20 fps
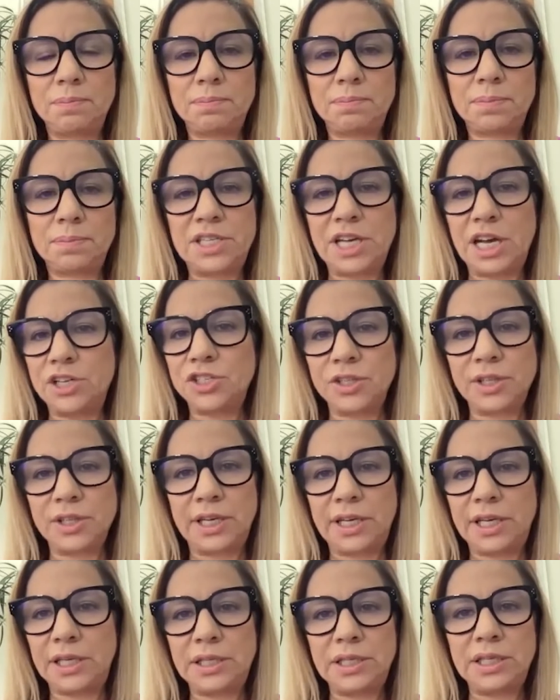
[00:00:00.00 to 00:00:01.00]

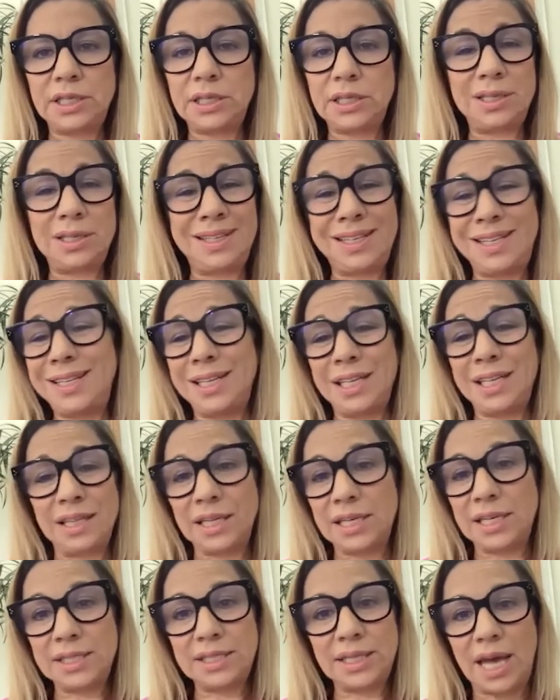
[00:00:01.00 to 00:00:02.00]
potentially needing
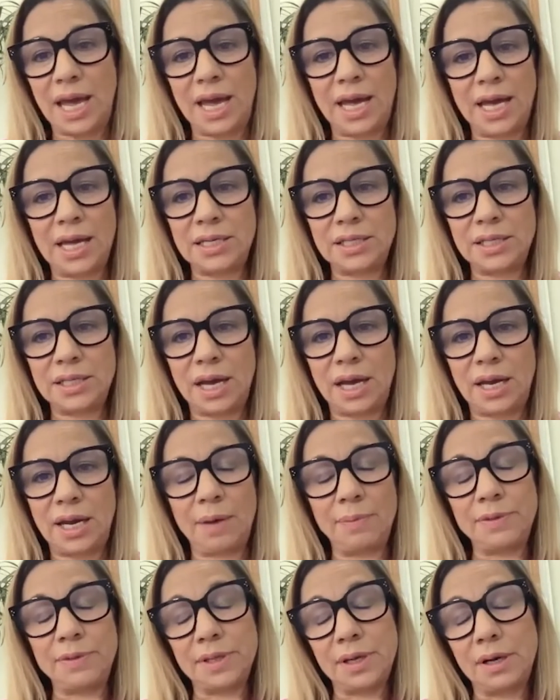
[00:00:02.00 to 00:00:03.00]
this. And I
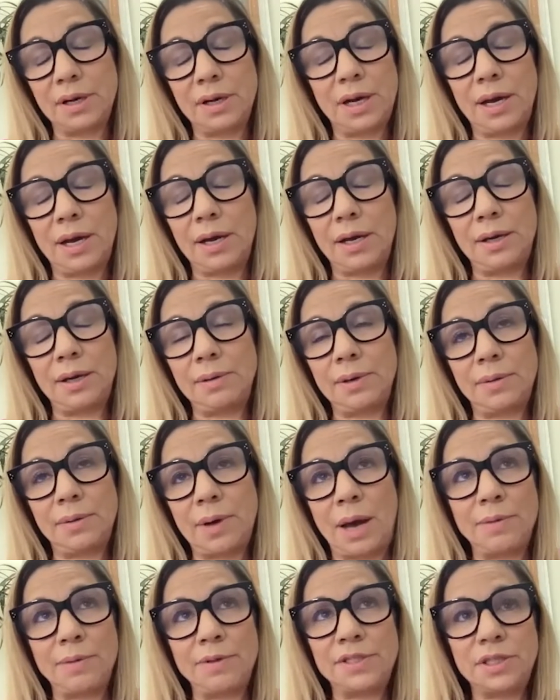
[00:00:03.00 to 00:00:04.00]
was
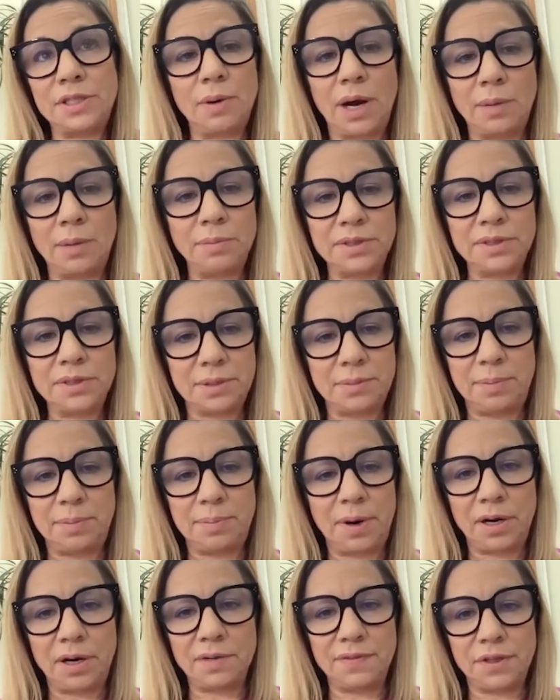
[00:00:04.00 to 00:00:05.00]
so humbled to be
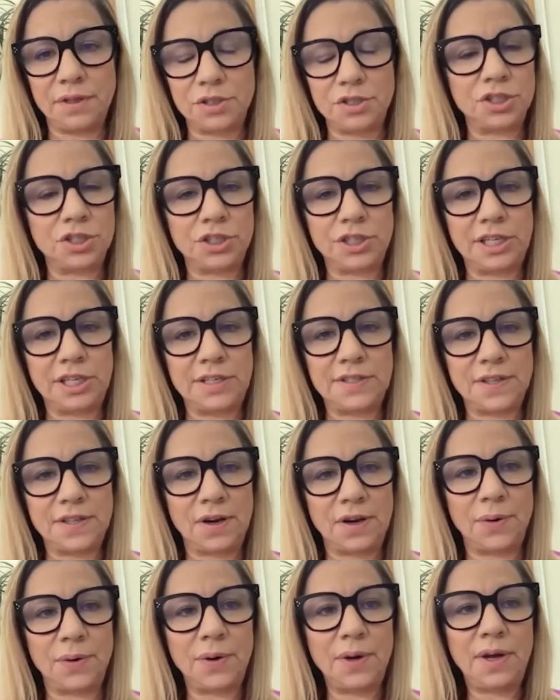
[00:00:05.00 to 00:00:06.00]
part of their journey.
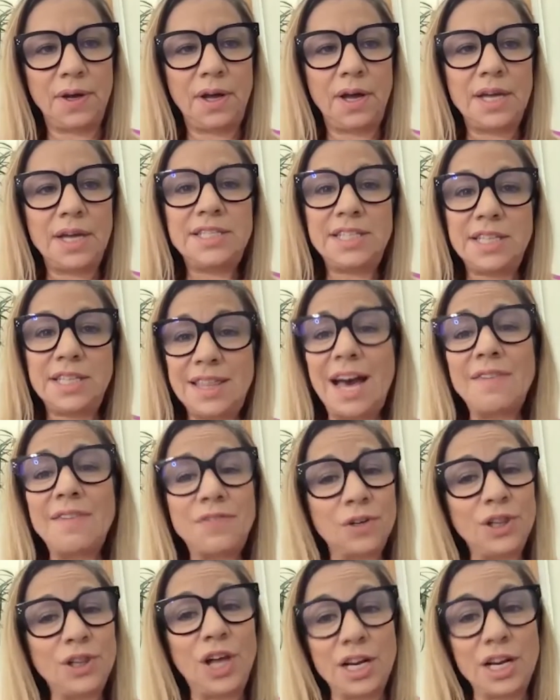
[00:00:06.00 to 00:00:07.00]
So did that
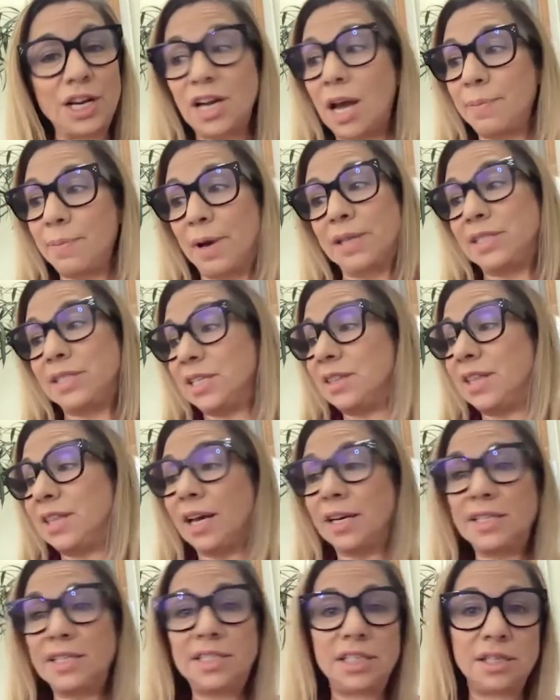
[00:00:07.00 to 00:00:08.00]
for a long time. I did
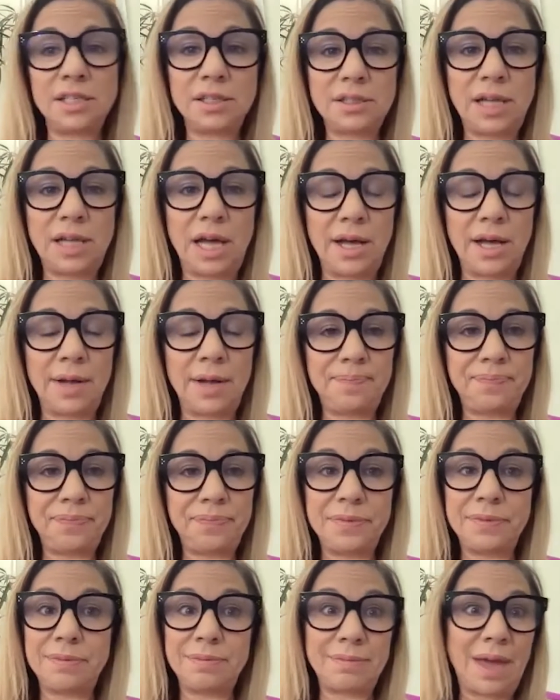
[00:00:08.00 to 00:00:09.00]
that until
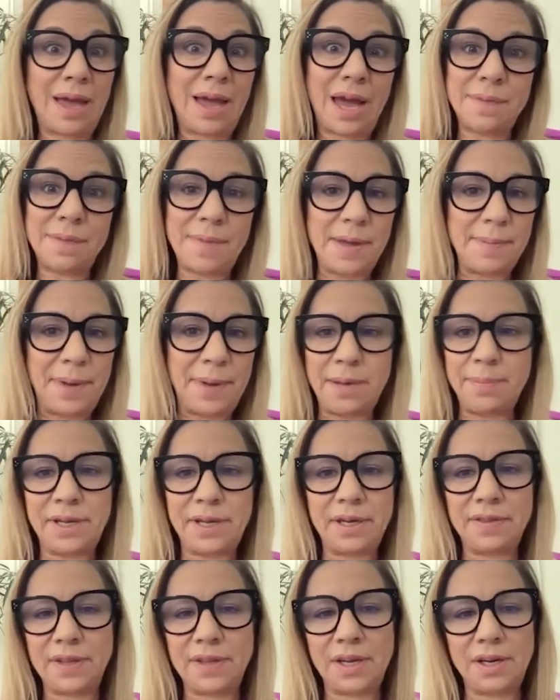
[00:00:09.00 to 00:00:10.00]
I had my
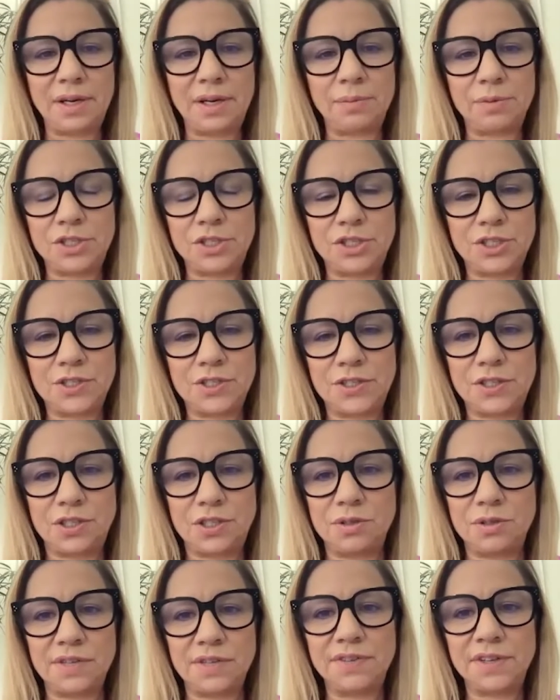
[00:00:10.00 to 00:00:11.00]
baby, and then it was just
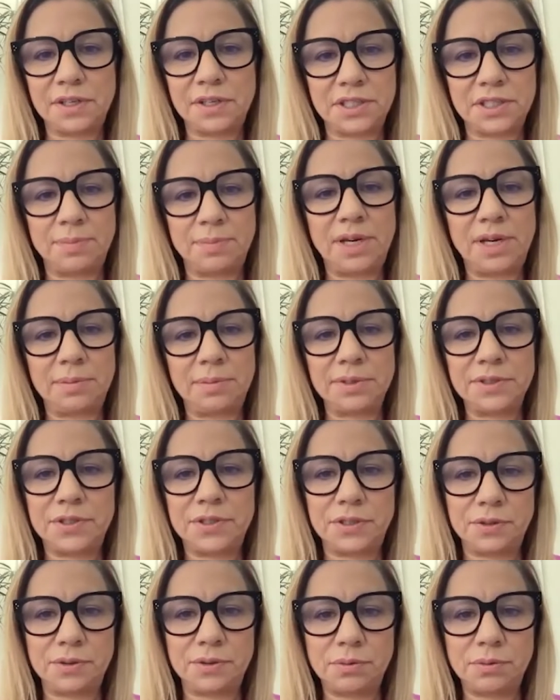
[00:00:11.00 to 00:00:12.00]
too difficult to be able
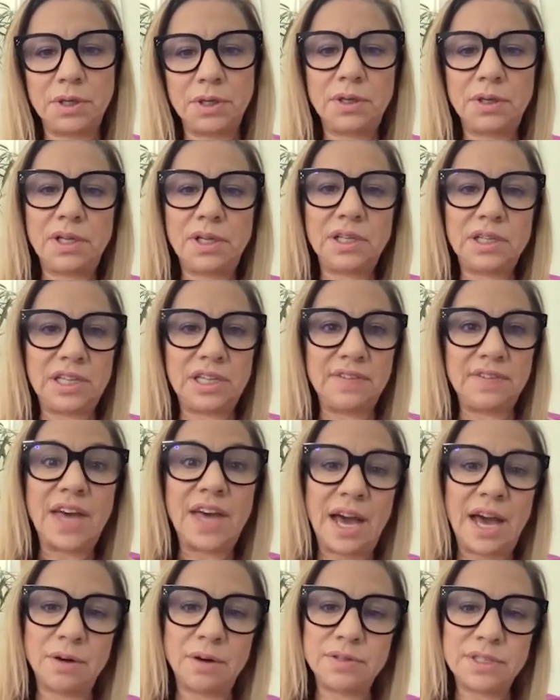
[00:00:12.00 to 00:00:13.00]
to leave the
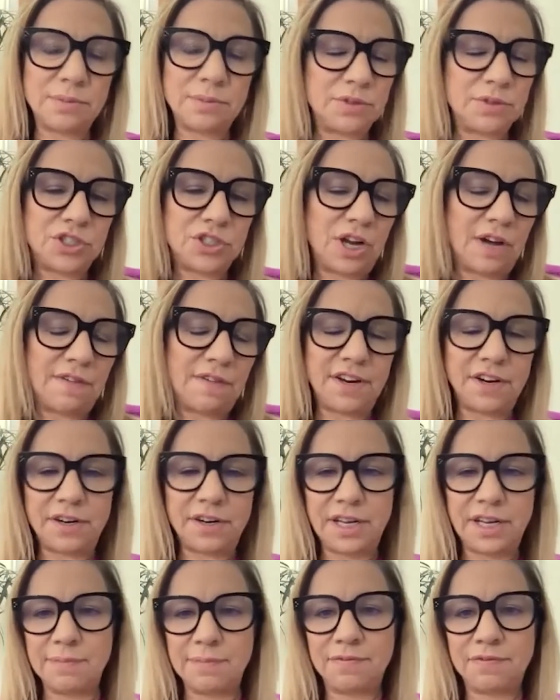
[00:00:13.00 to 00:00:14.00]
house. It was just not fair
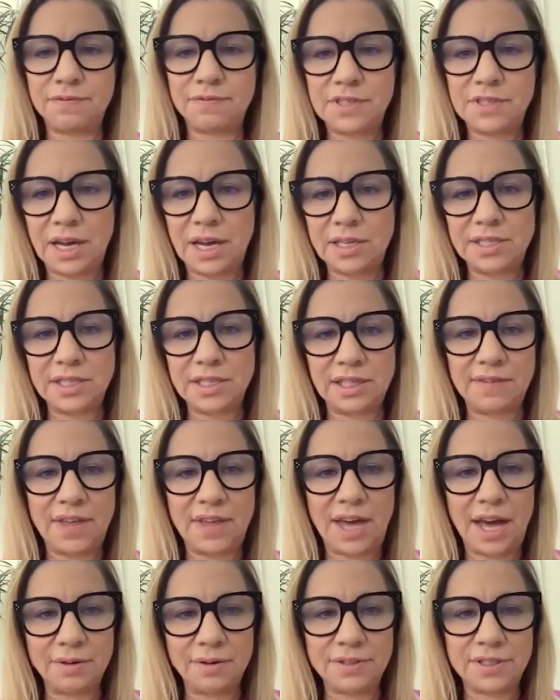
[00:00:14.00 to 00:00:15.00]
to him to leave
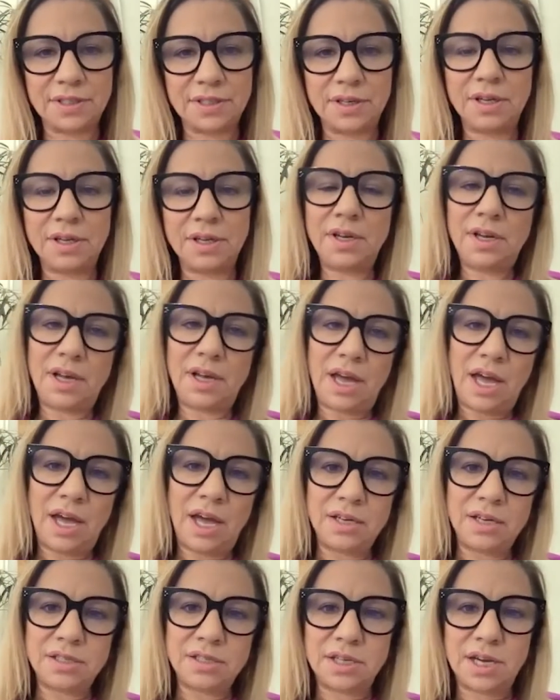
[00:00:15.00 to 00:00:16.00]
the house
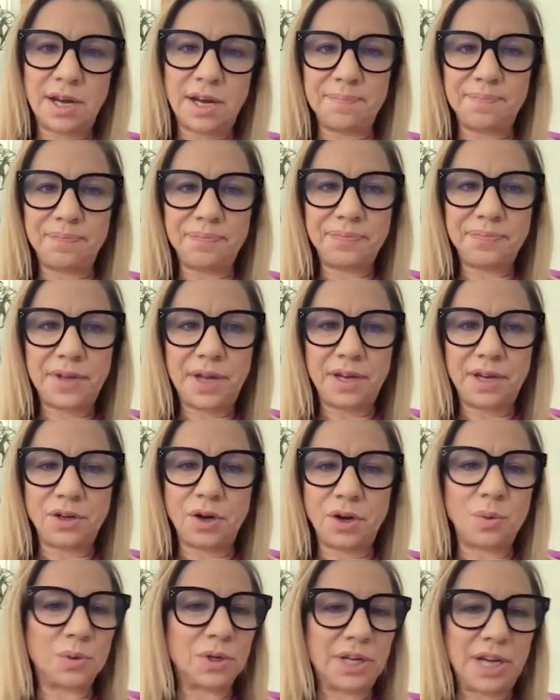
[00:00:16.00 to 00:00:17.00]
and
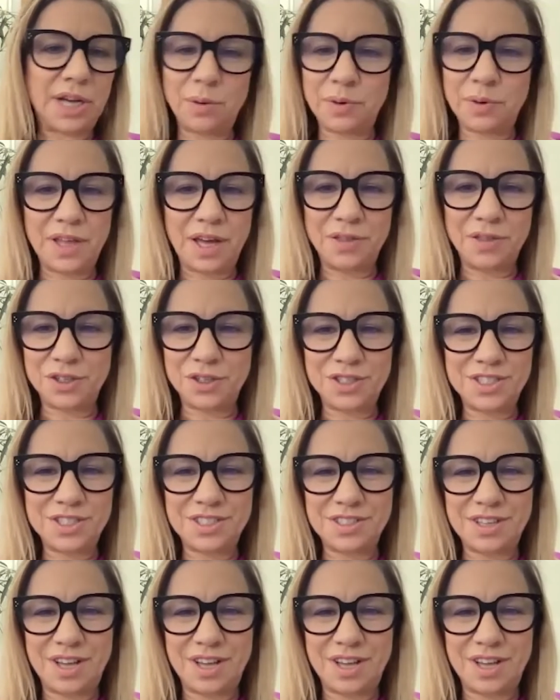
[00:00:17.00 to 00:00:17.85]
go work out with others